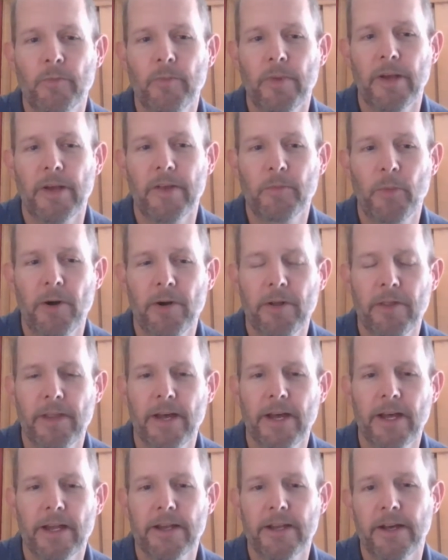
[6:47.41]
as part of
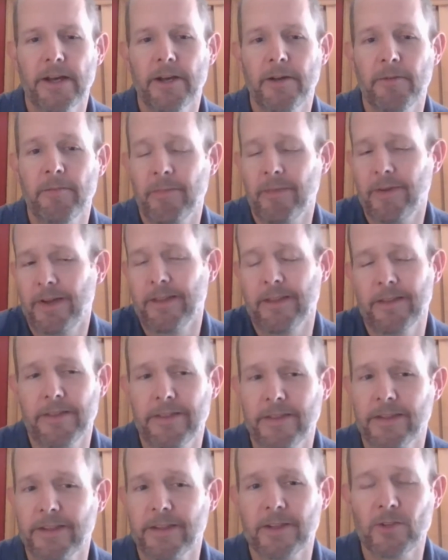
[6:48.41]
that, I
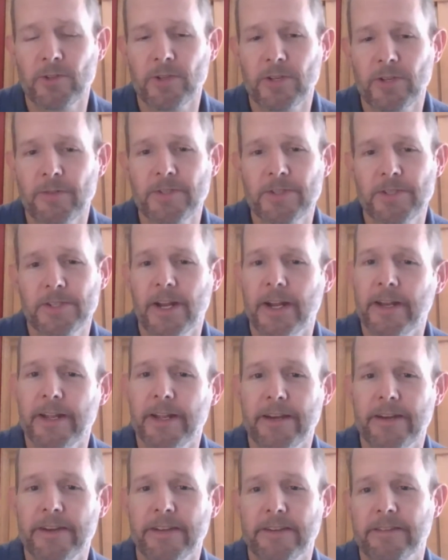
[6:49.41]
think including machine
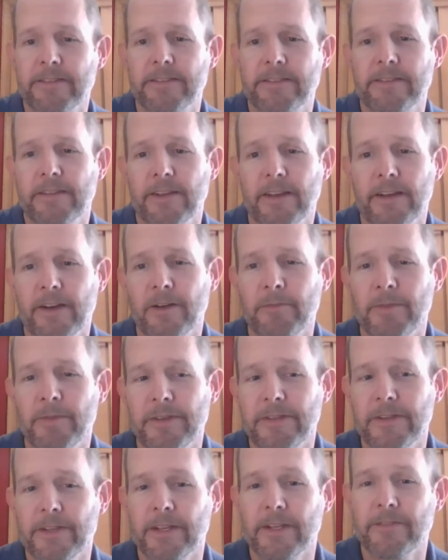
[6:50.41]
identities
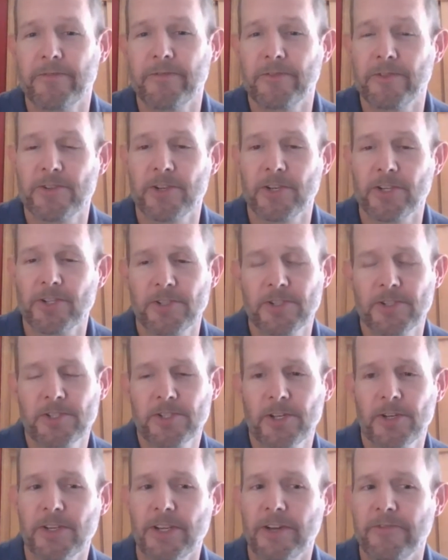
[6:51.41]
in the infrastructure as
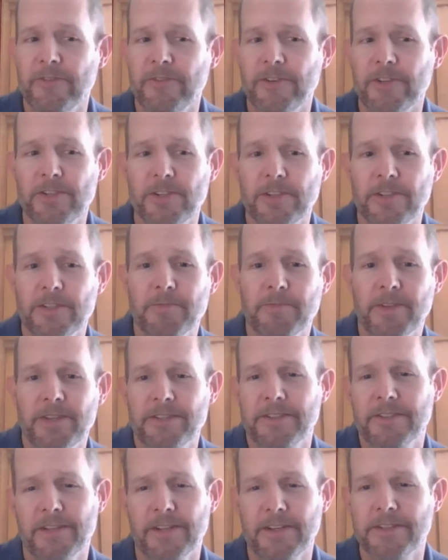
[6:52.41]
code definitions
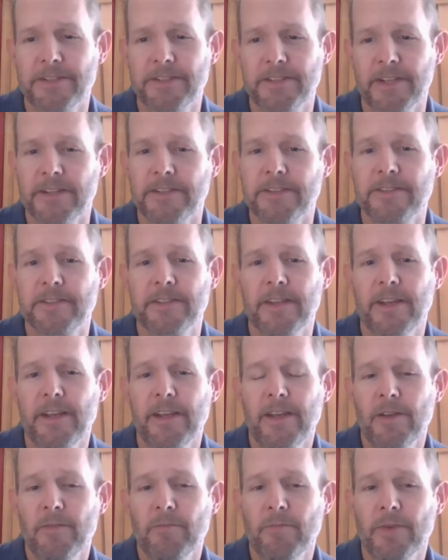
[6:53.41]
makes a ton of sense
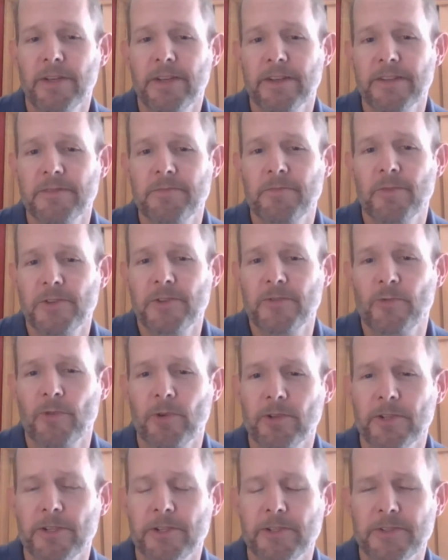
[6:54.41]
because most
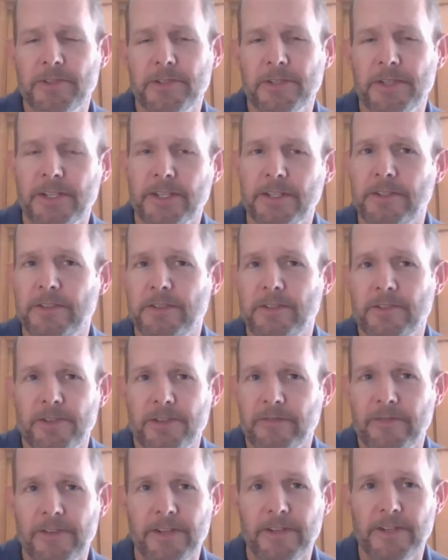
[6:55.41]
workloads need
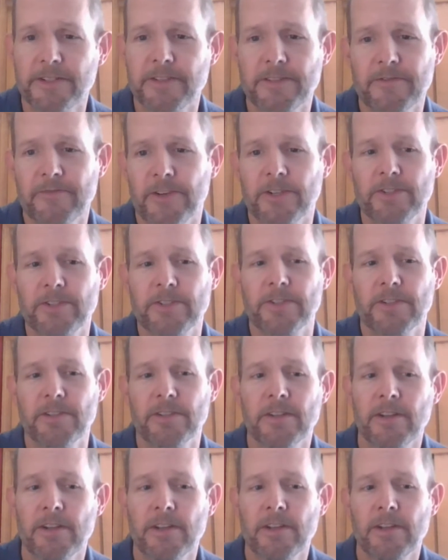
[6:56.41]
certificates to
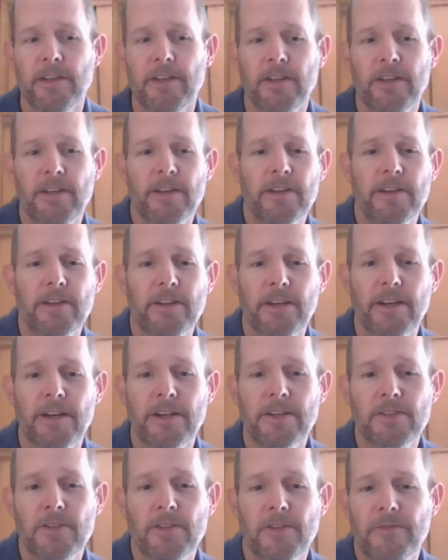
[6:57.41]
function.
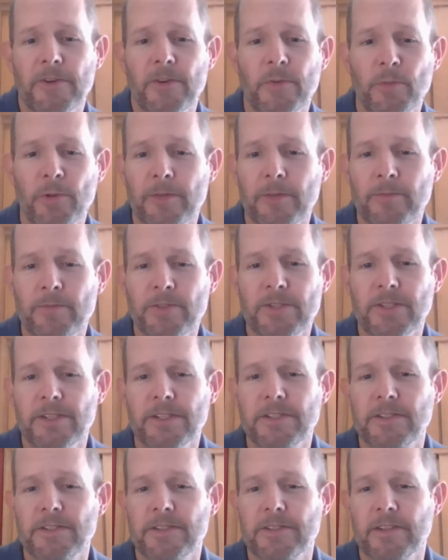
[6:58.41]
So if you're deploying
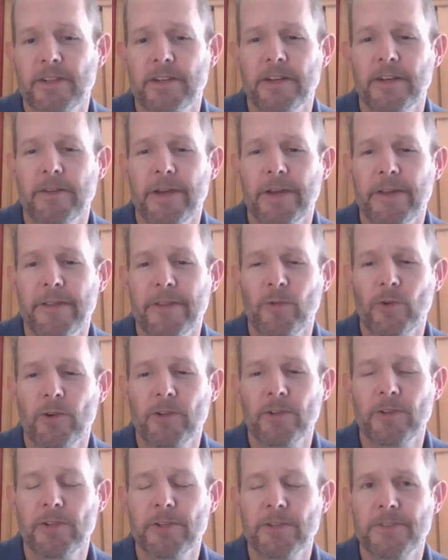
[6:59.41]
machines and their
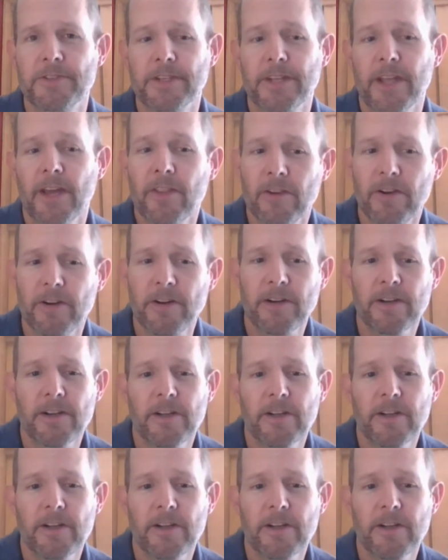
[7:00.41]
workloads together,